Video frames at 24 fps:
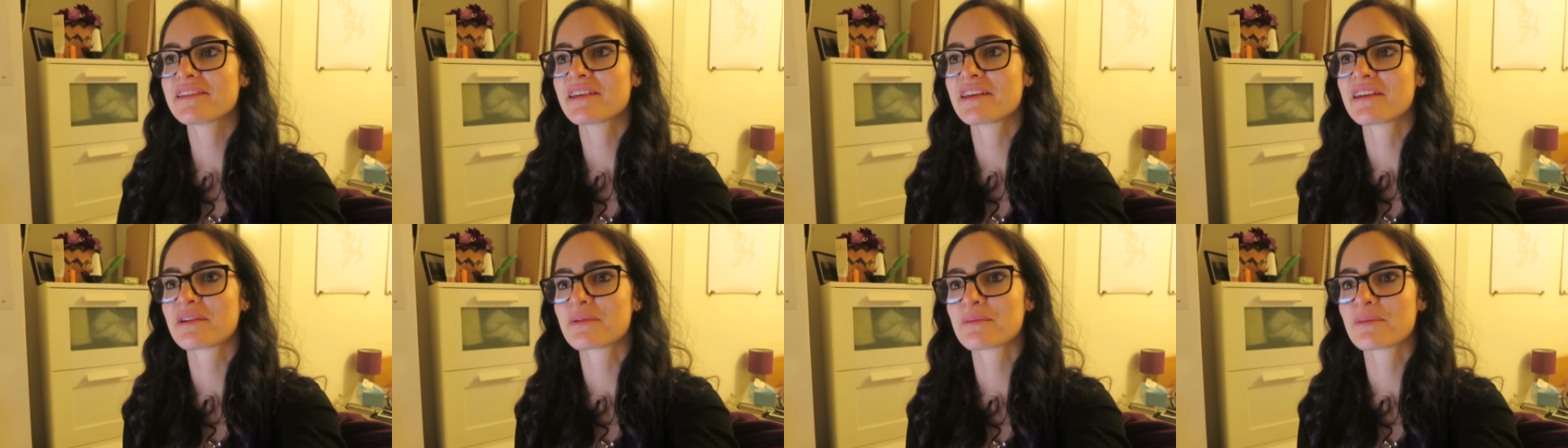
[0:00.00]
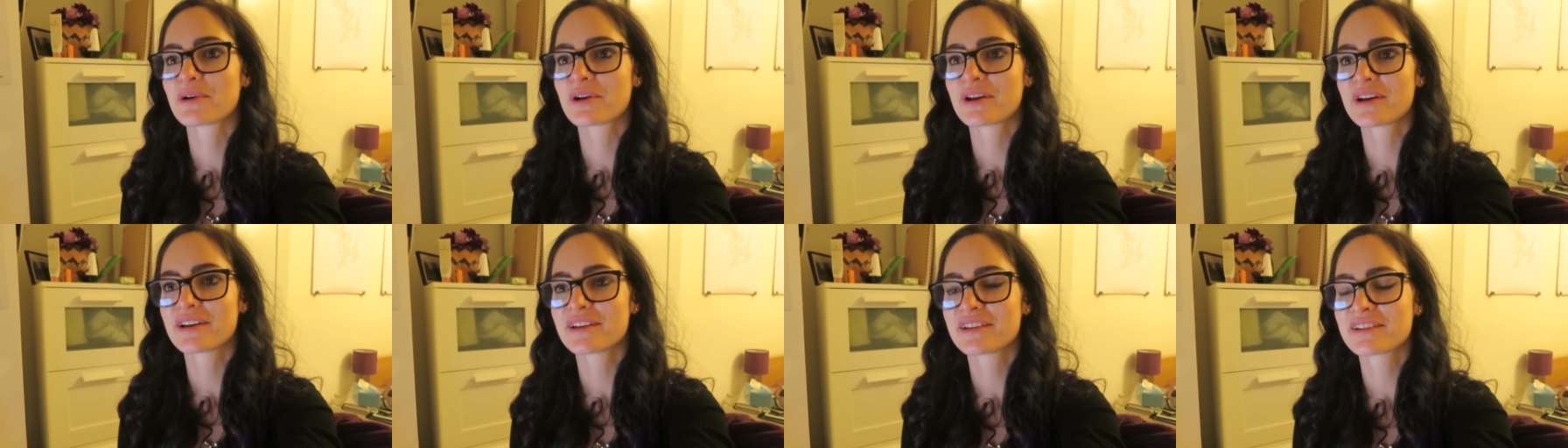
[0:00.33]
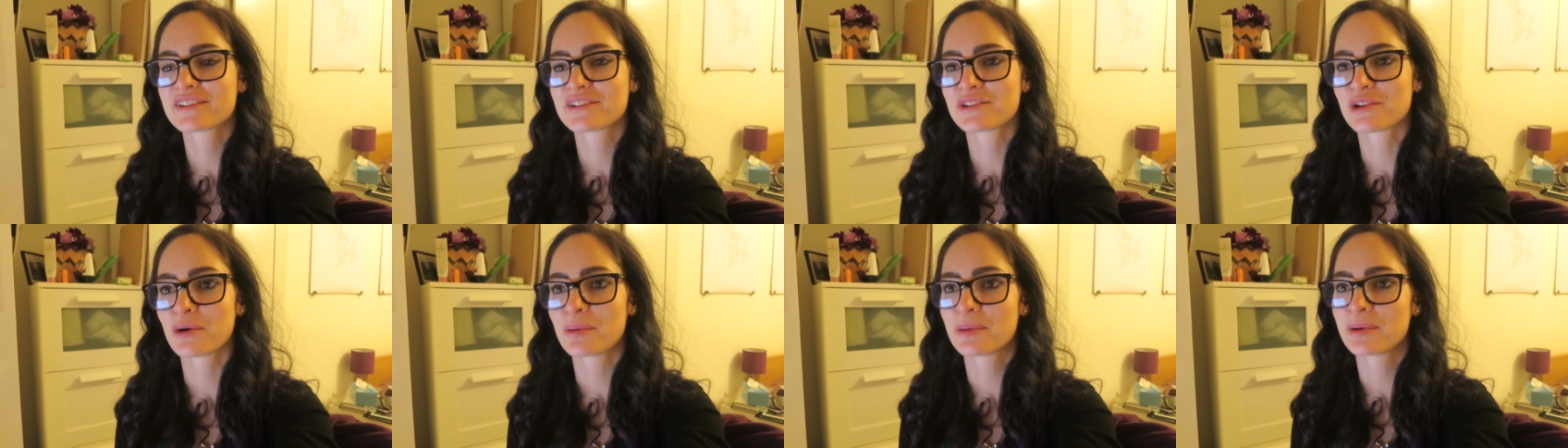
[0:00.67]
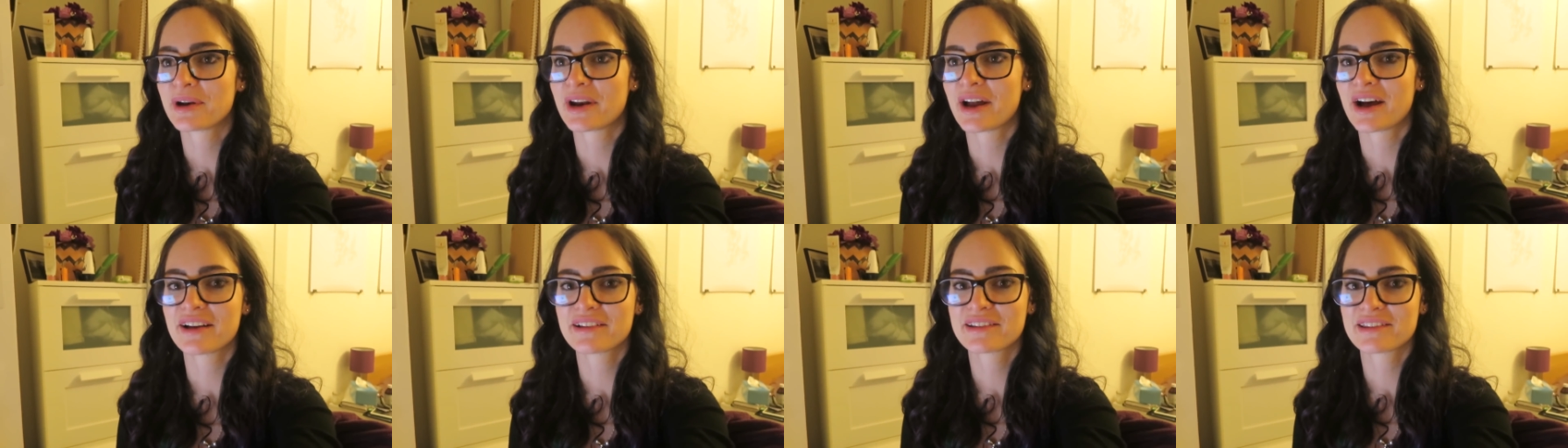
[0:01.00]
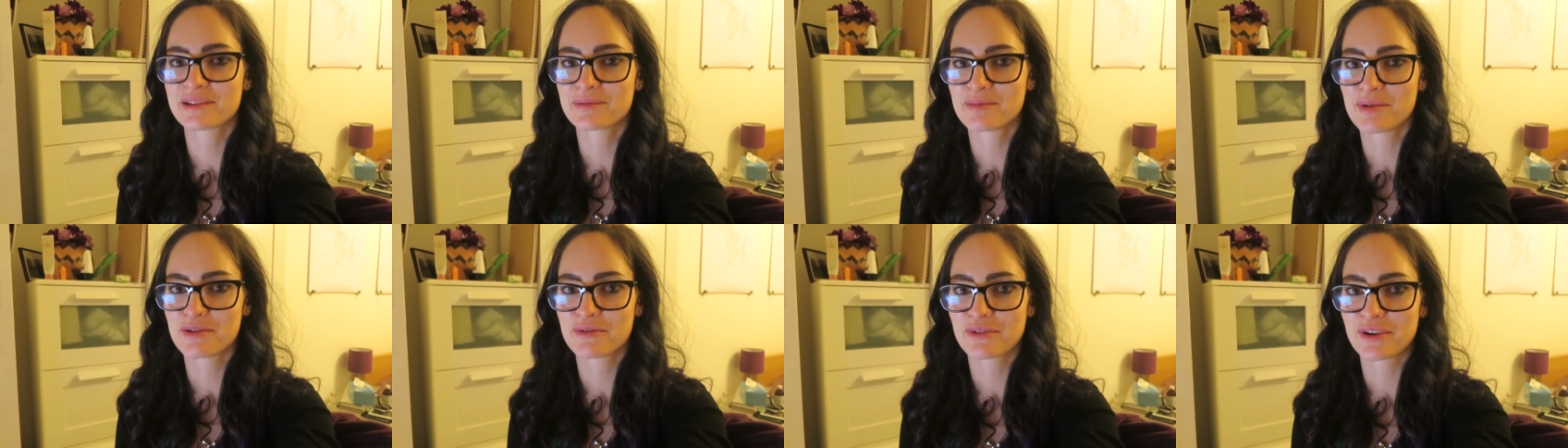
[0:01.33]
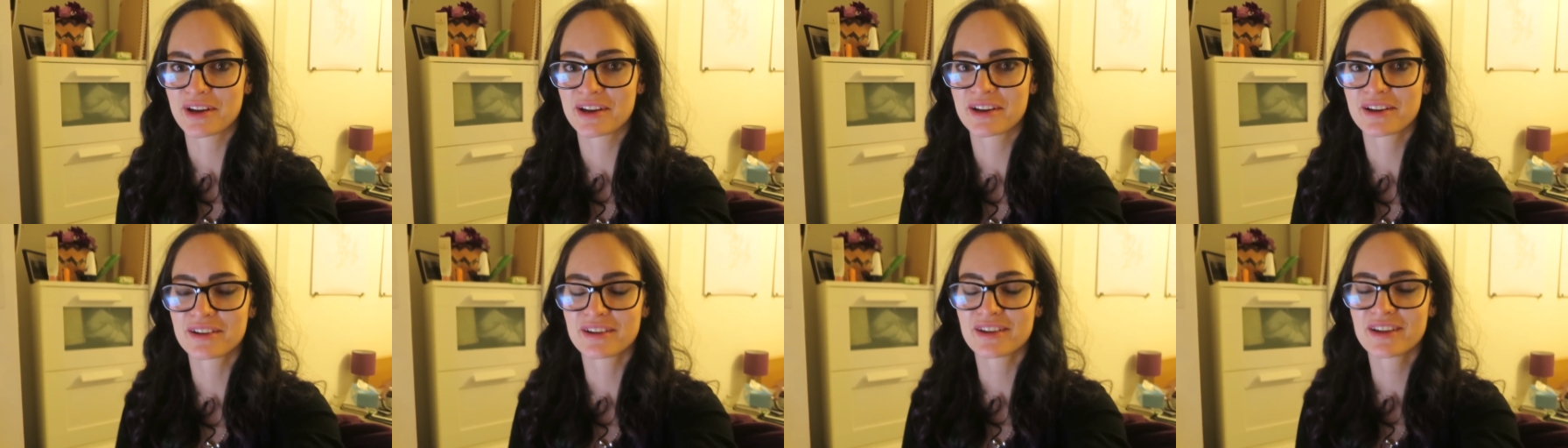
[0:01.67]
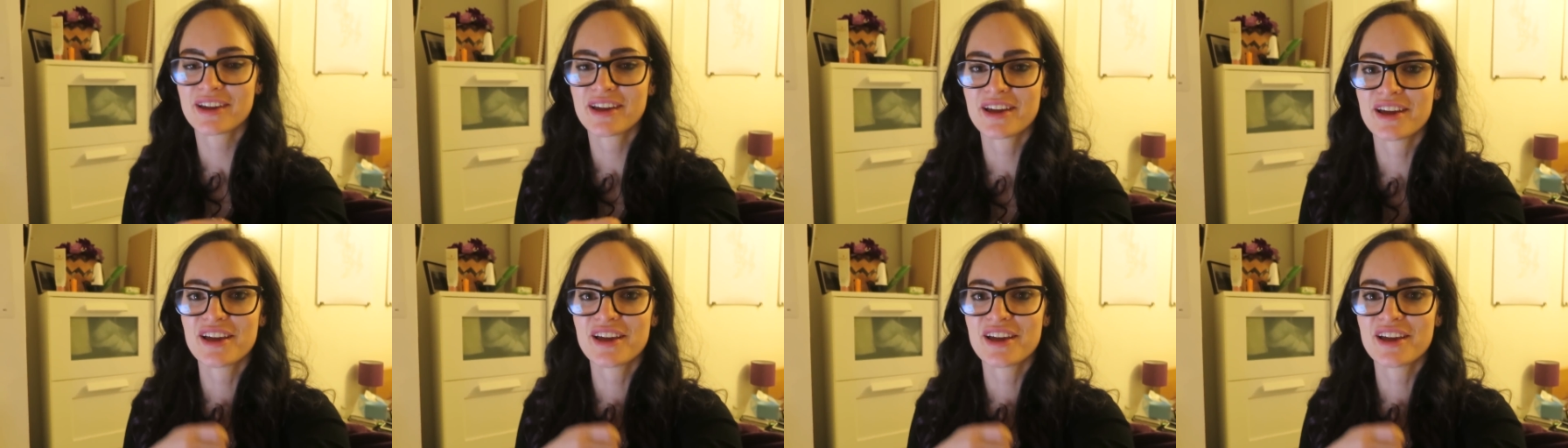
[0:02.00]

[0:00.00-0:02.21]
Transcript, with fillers: I didn't want to stop and ask them if I could